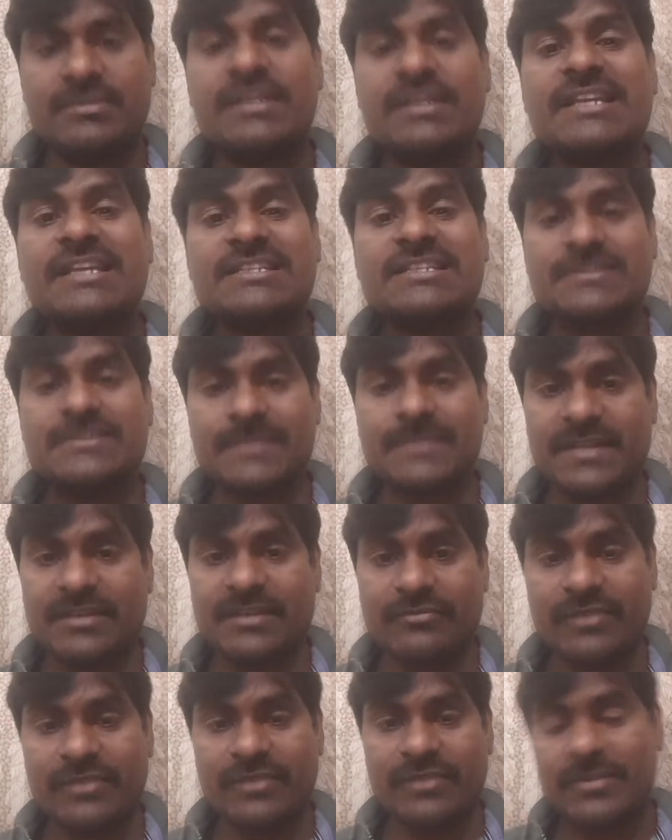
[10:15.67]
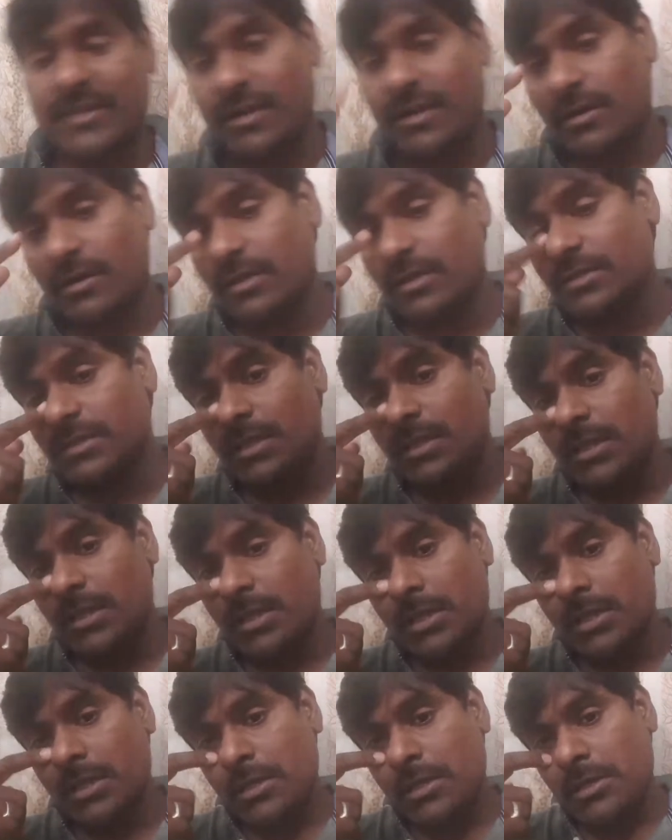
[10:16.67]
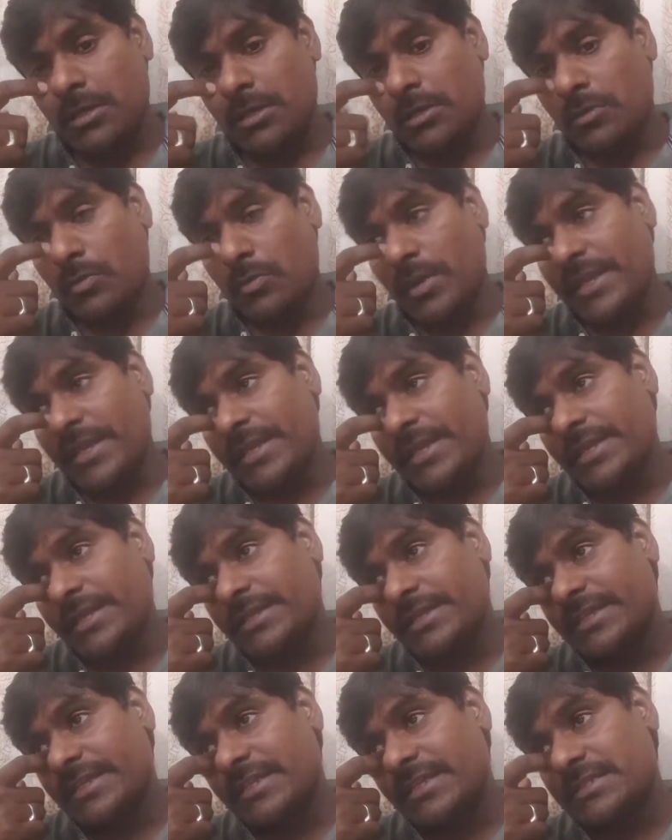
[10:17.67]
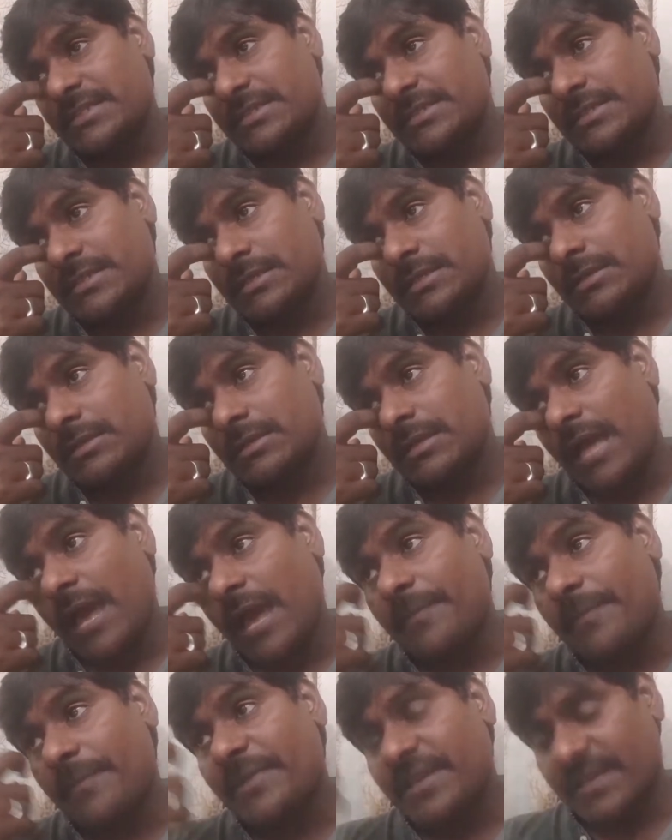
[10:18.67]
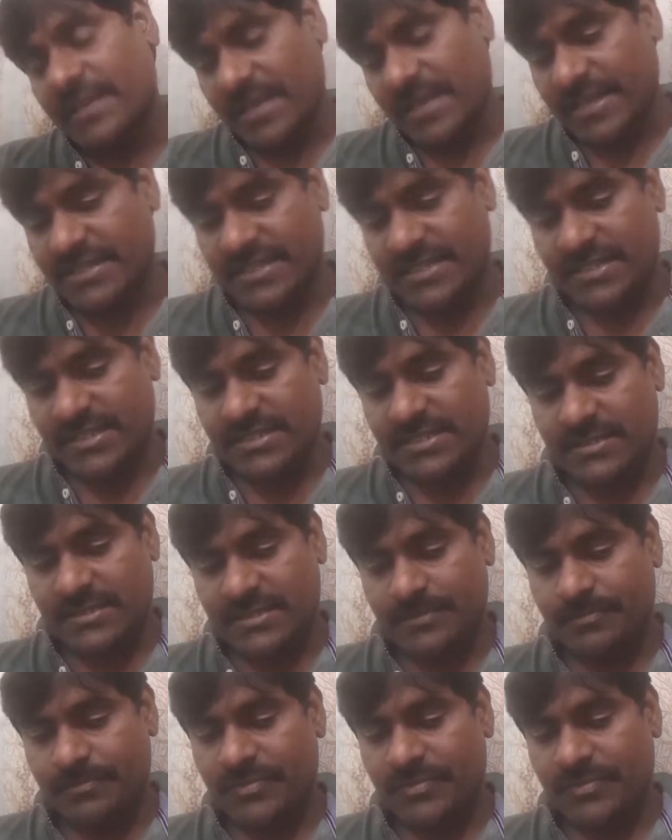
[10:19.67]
Explain why. Because why it is happening like this.